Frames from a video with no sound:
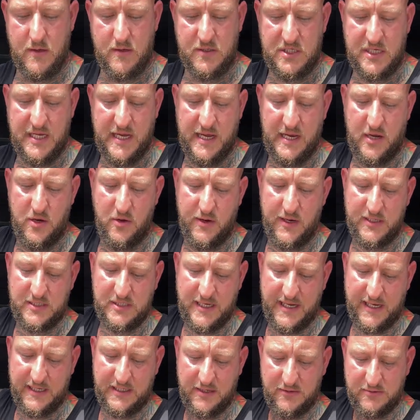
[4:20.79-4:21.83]
See how long it
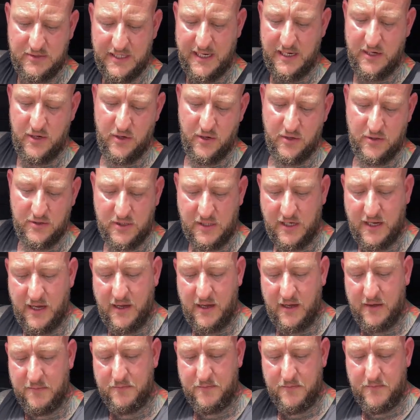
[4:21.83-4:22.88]
takes? Don't take long to cut
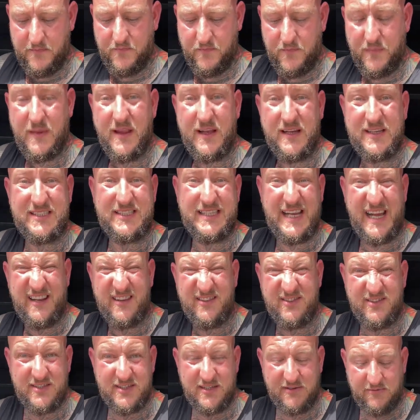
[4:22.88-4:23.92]
up salad,
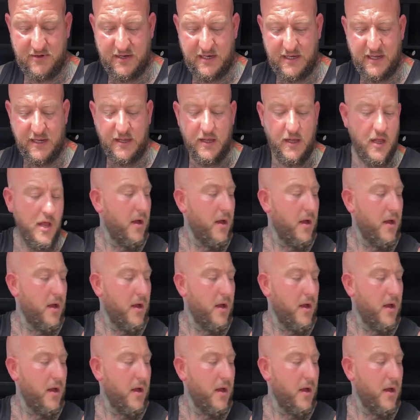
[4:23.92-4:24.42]
does it really?